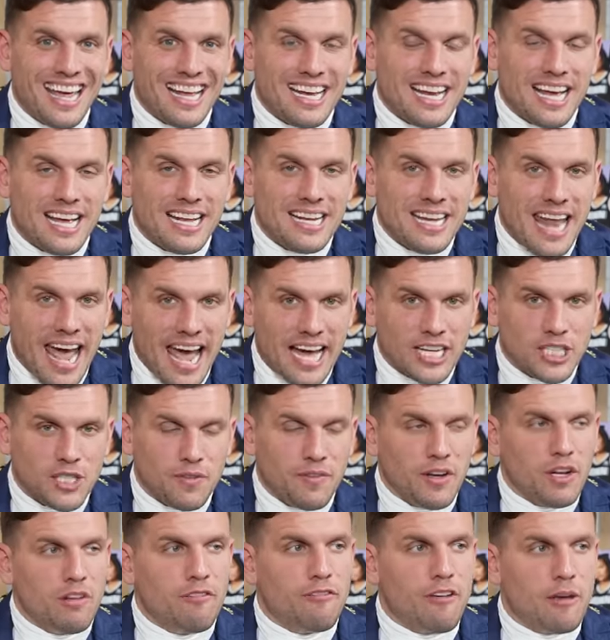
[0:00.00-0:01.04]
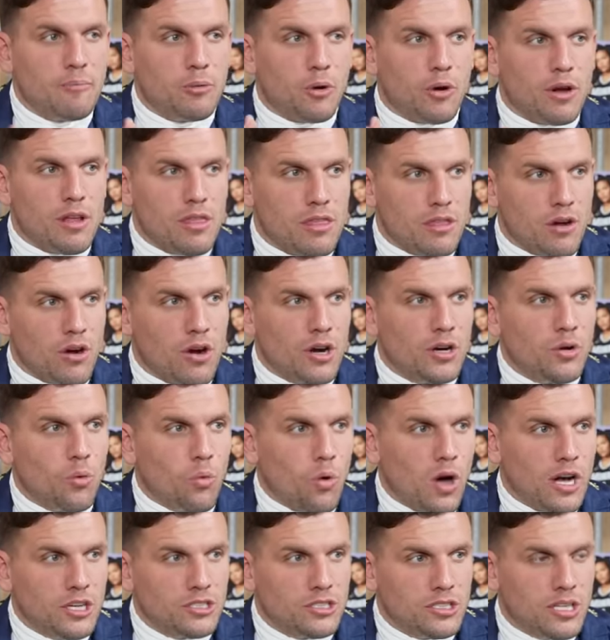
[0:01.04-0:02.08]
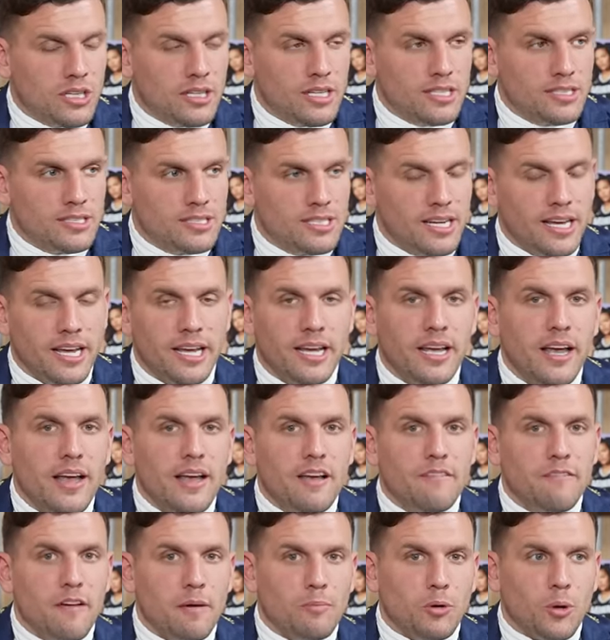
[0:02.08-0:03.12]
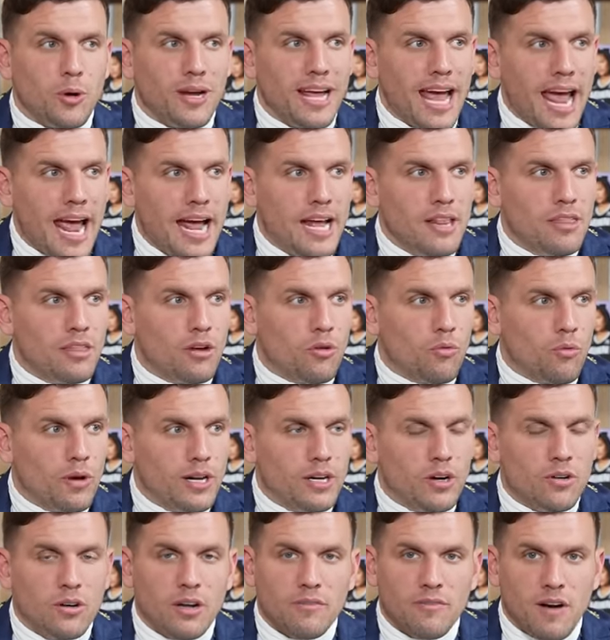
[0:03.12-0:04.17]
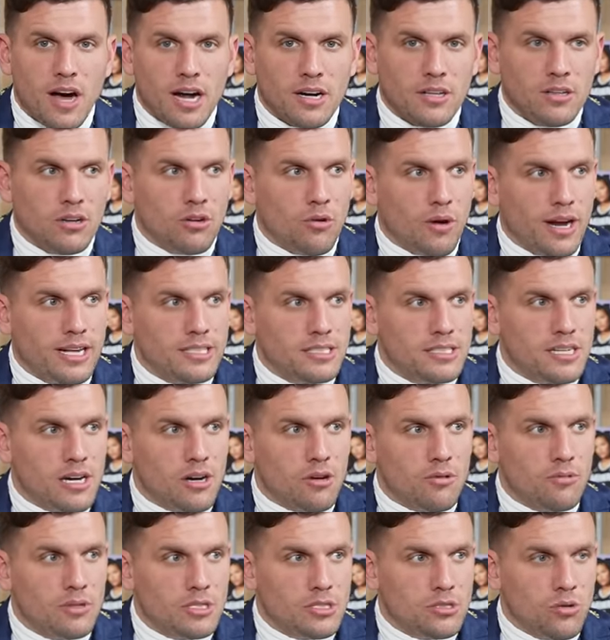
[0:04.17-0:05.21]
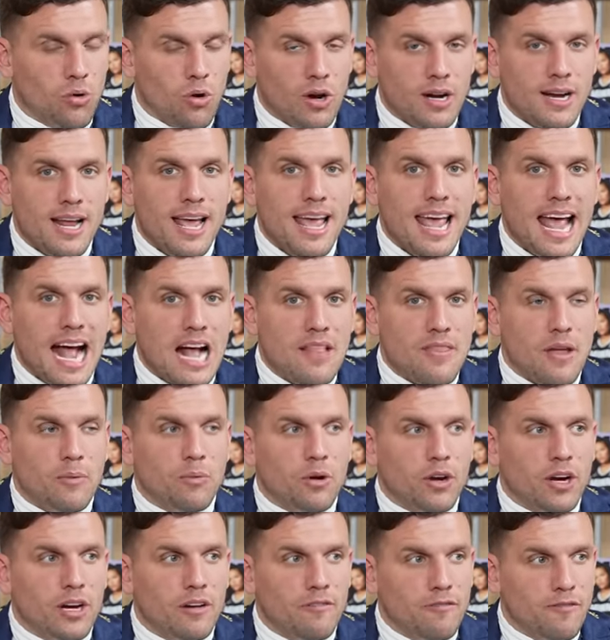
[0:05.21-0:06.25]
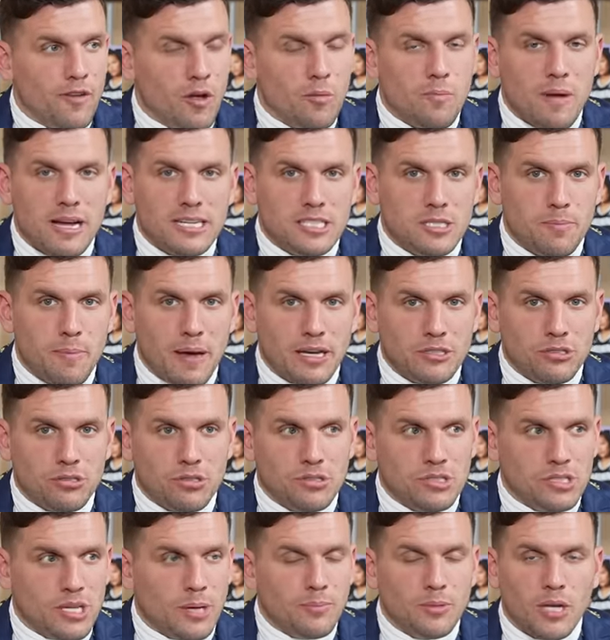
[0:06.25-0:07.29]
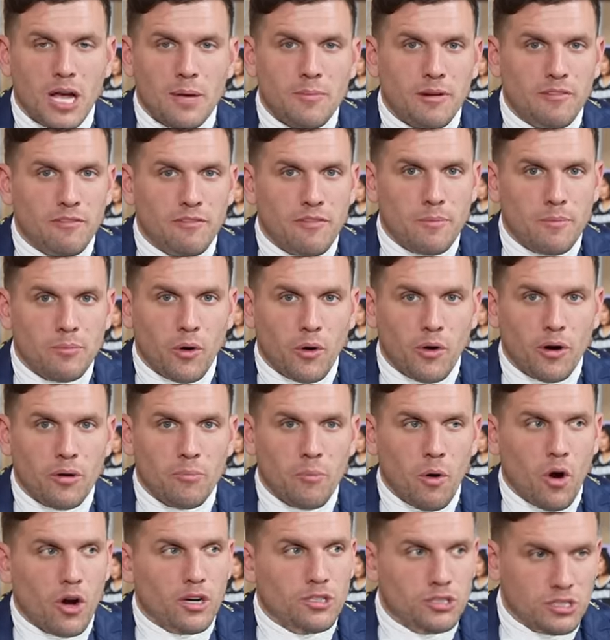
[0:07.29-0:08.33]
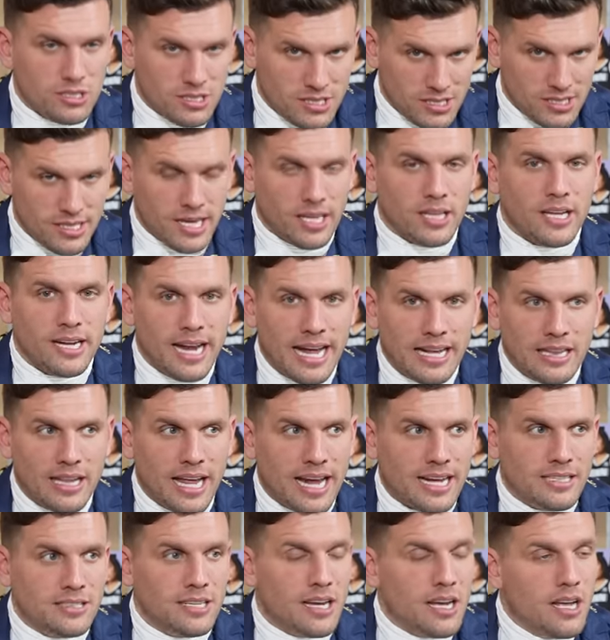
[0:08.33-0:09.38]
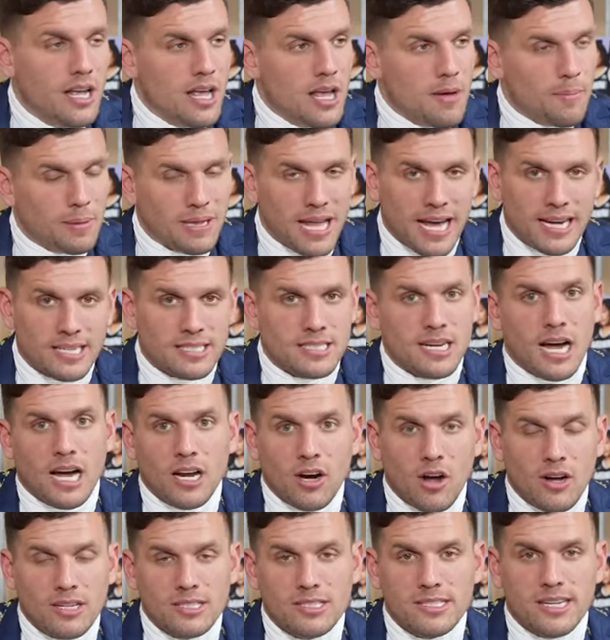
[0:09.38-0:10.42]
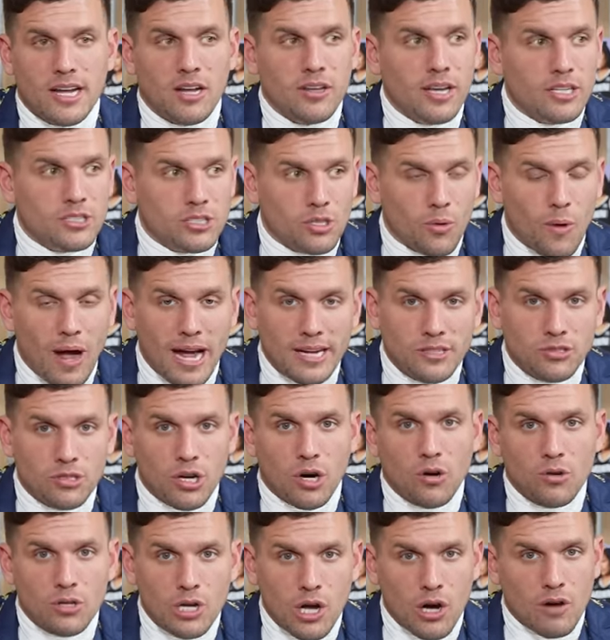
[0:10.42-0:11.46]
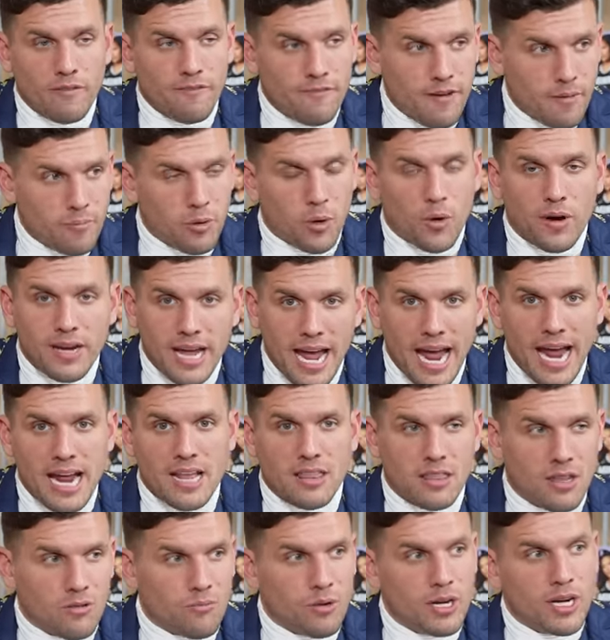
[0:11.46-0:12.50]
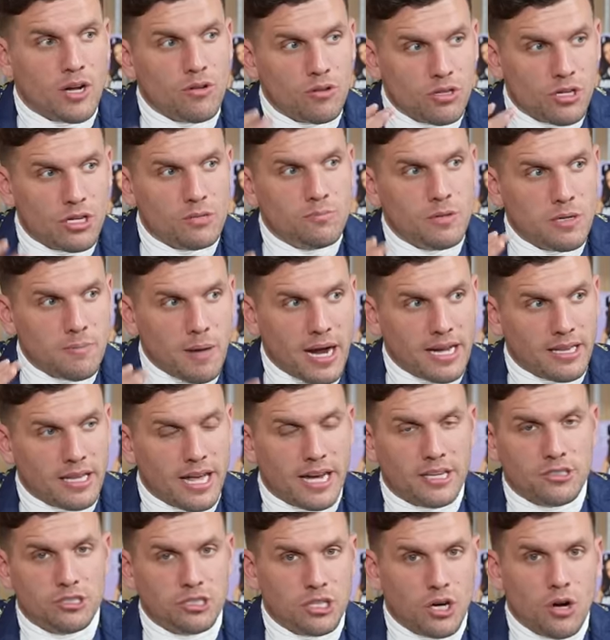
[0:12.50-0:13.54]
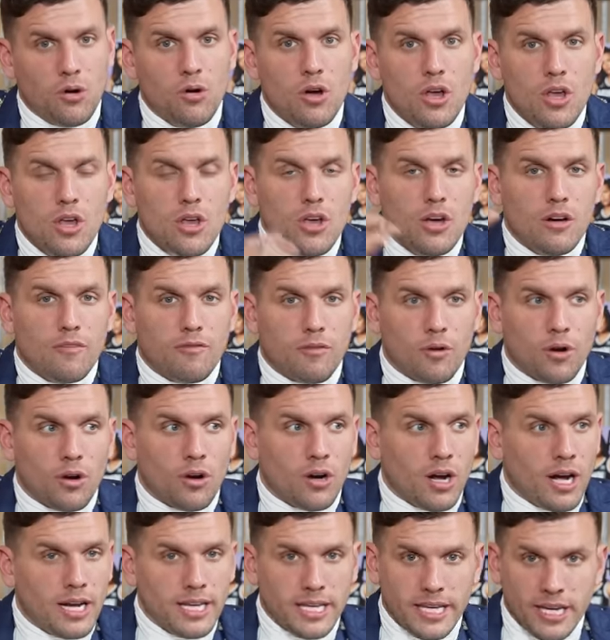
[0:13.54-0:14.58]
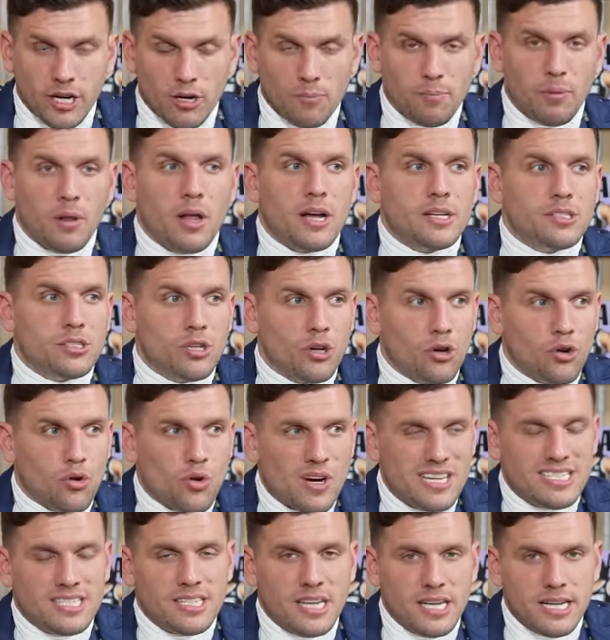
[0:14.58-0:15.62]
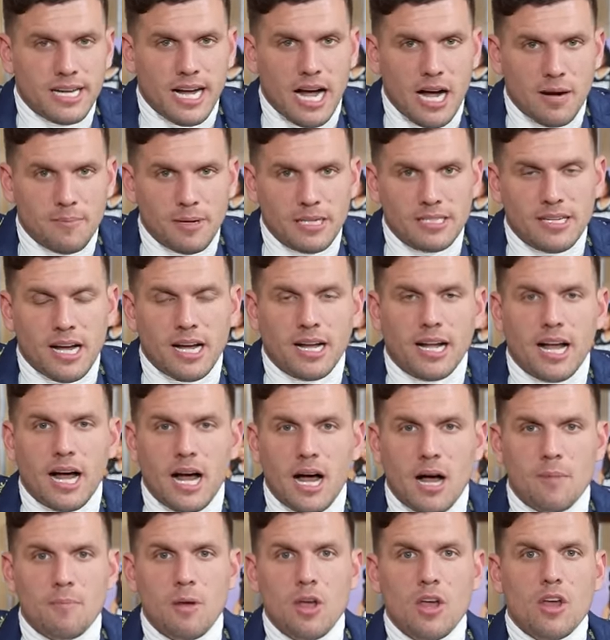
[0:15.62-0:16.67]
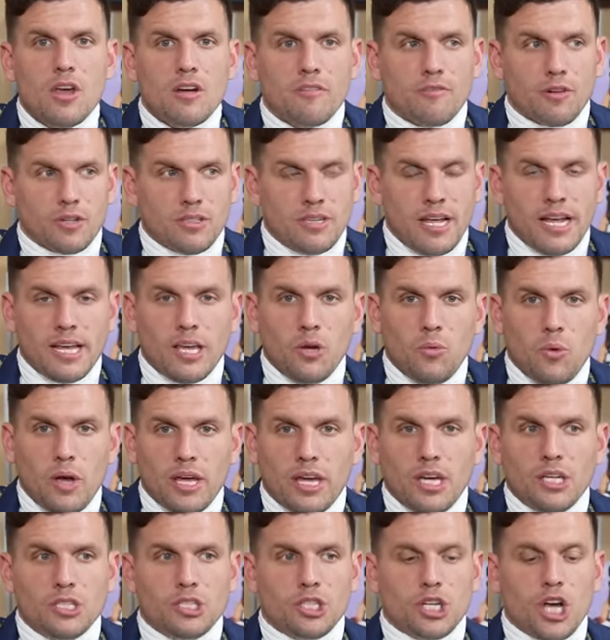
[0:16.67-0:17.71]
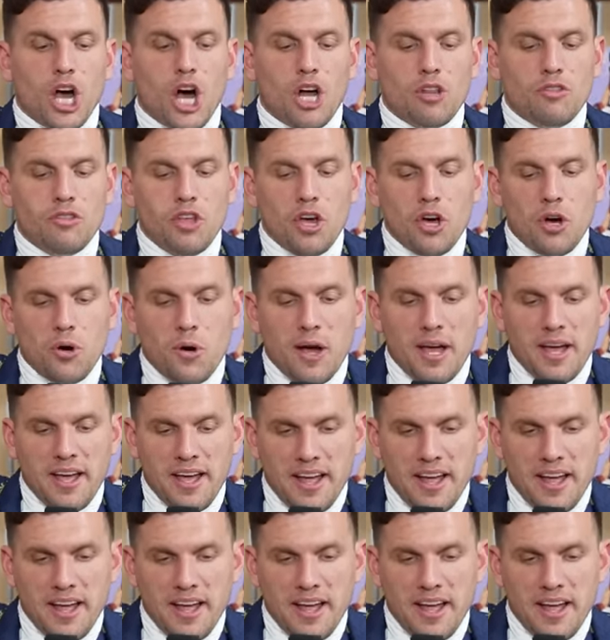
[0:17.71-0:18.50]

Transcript: in Nashville, February 3rd, Washington, D.C., February 8th, Reno, Nevada, the Grand Sierra Resort. And then we're going to film my special sometime in February, March, still in Atlanta, but that is not on sale yet. So I don't know. February 8th in Reno could be my last show for a year plus. chrisdcomedy.com for Tiki Wikis. Go do